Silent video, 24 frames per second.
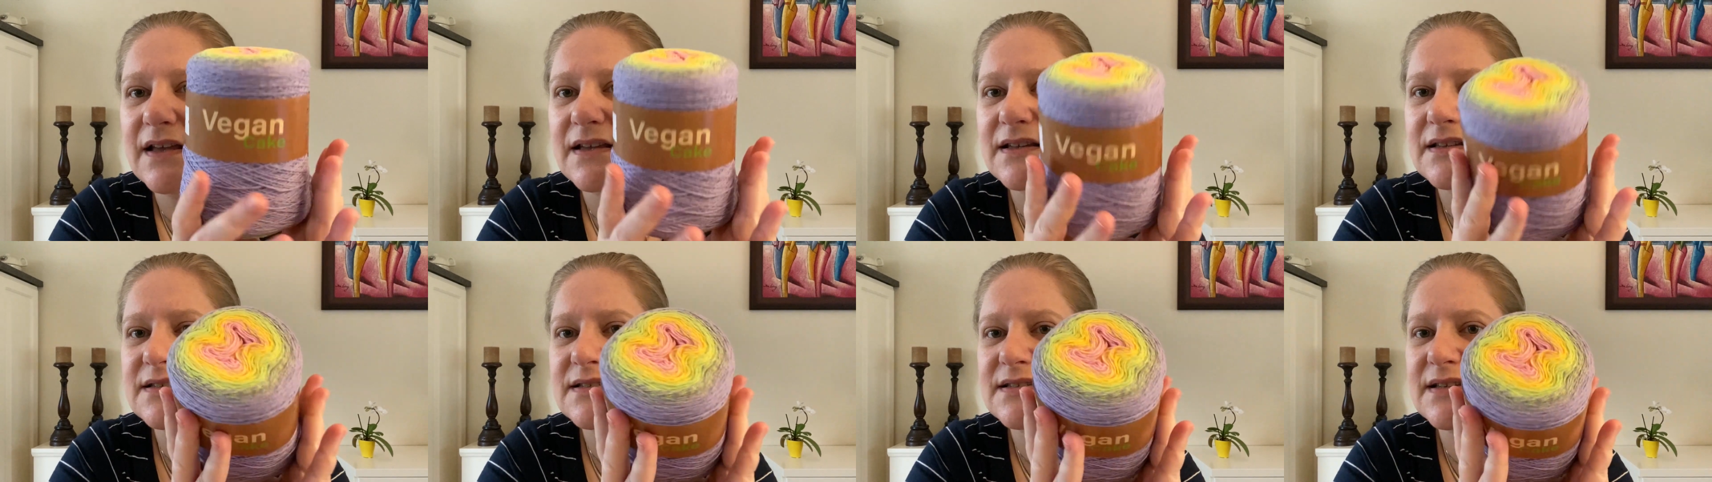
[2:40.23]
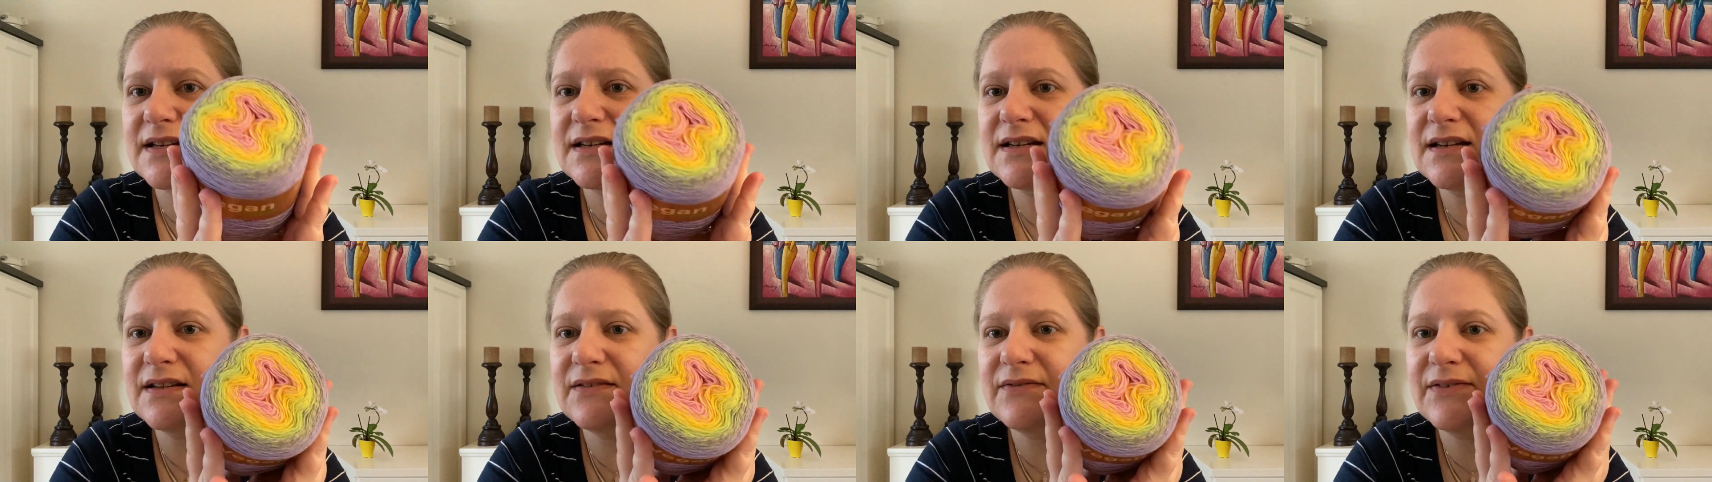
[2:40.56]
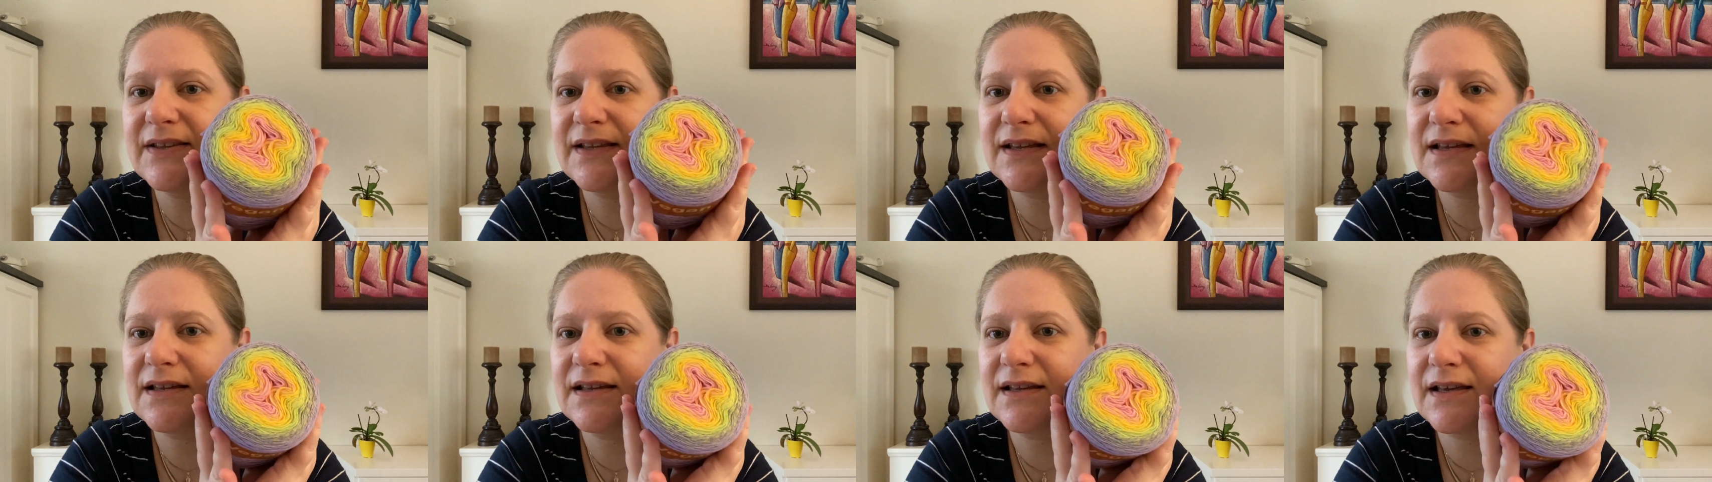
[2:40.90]
The Stanley
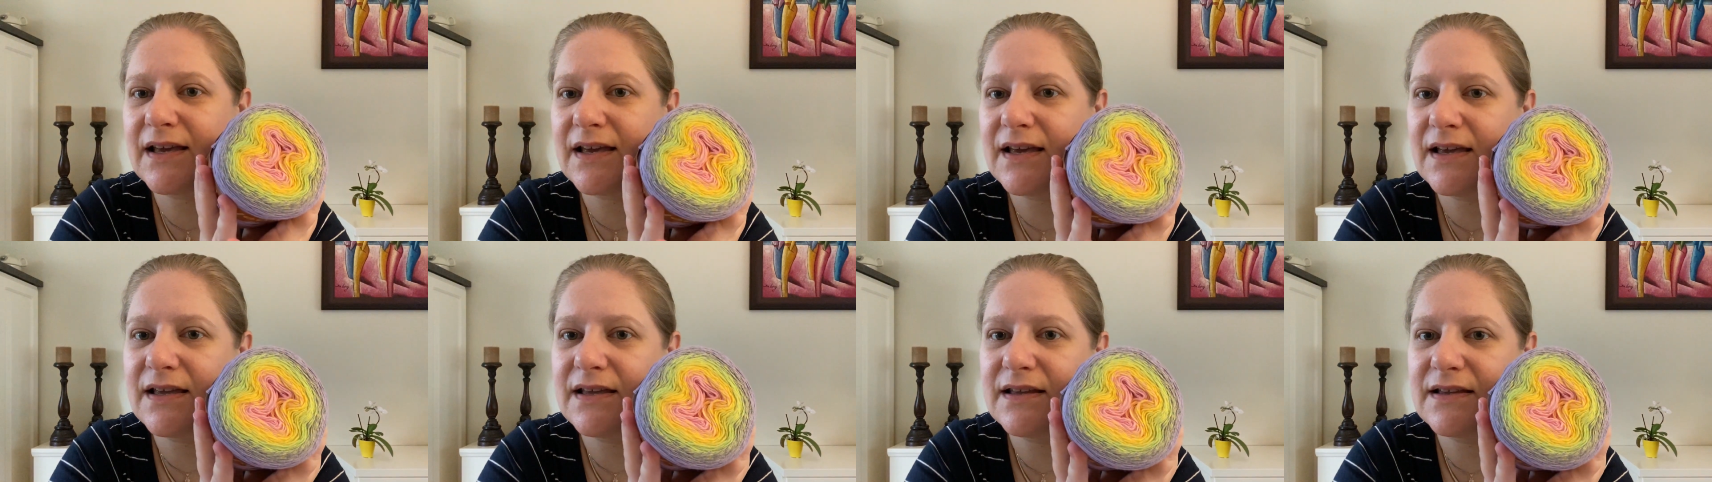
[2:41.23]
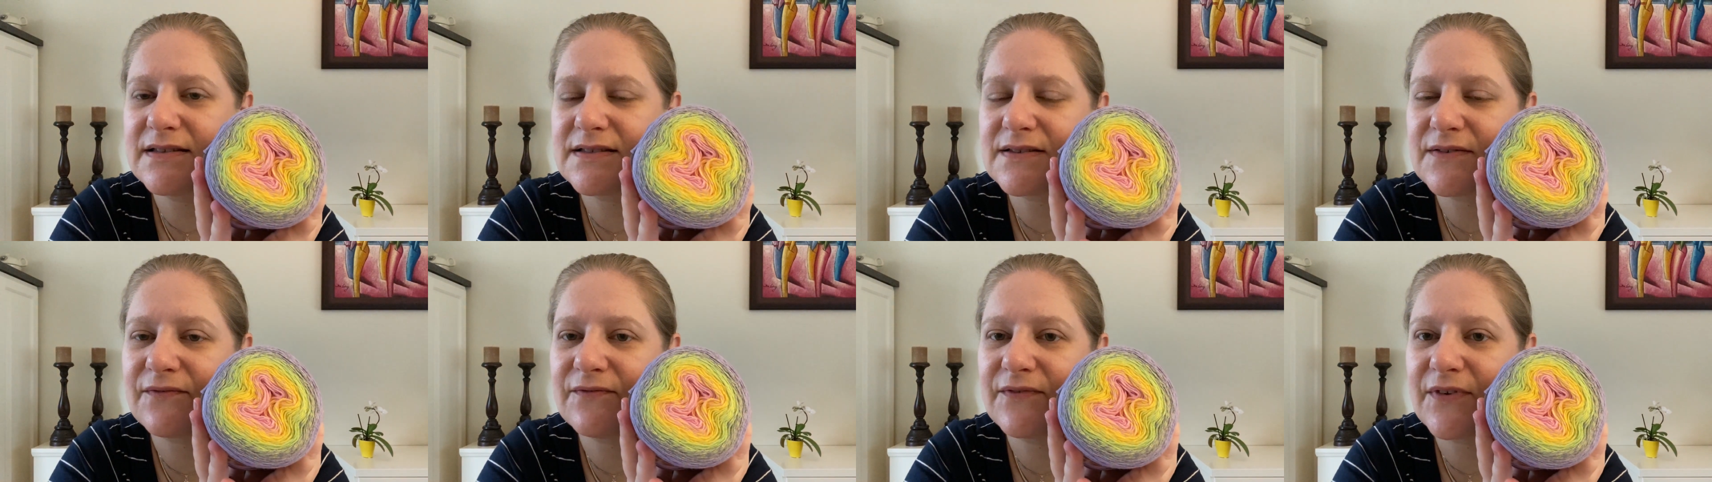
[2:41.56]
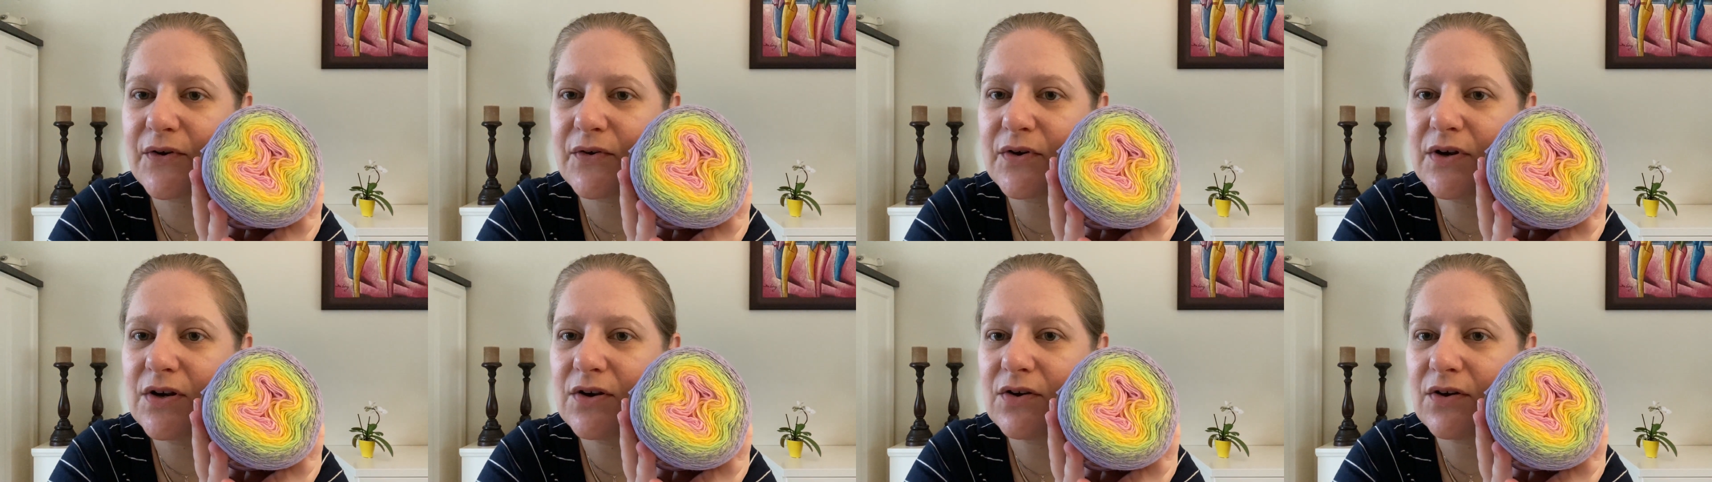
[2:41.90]
Vegan Cake is a very